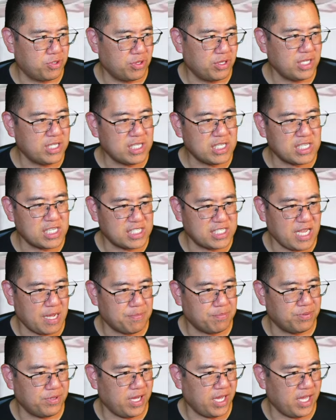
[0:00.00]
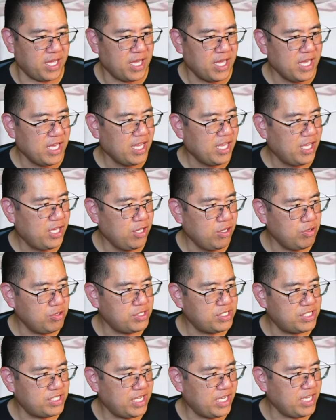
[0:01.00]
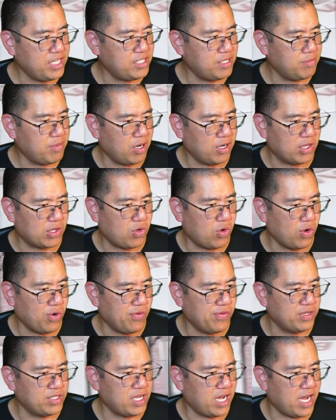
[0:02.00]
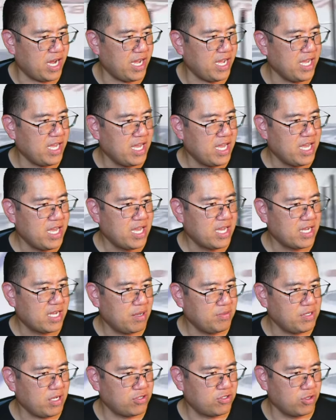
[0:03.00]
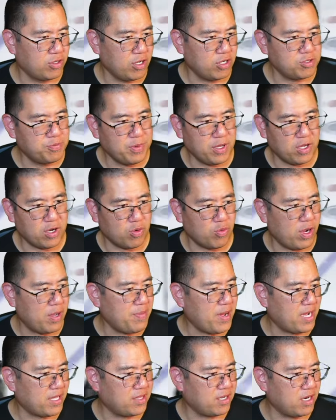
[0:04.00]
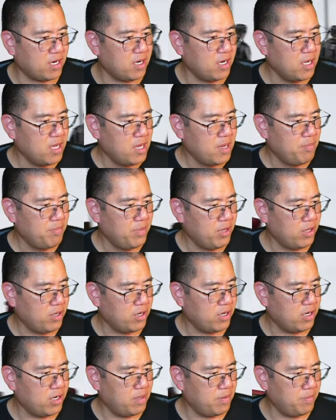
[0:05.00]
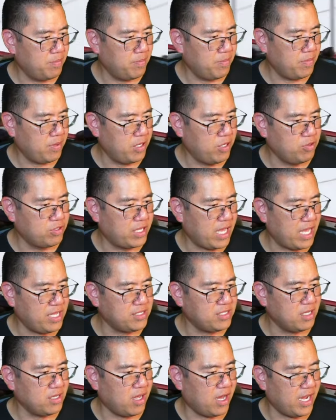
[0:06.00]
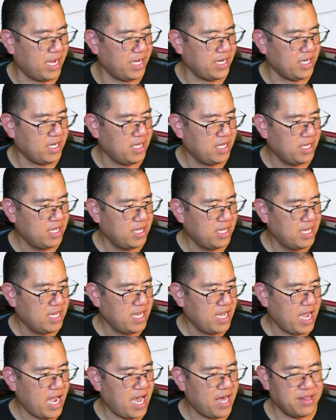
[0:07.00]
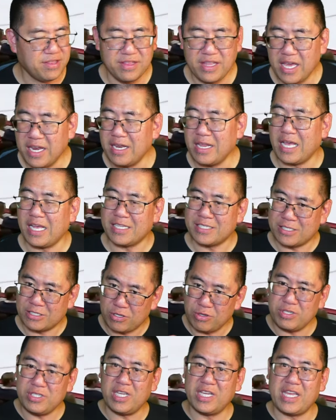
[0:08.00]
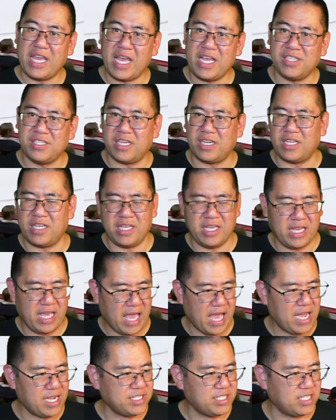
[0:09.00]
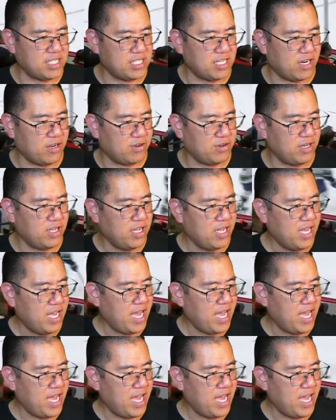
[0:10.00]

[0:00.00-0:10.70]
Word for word: So this is a set play. Hughes sees him out of the corner of his eye, comes down. So there's Miller way back there. Miller, Hughes gains the line, and then as soon as he gains it, he exits out.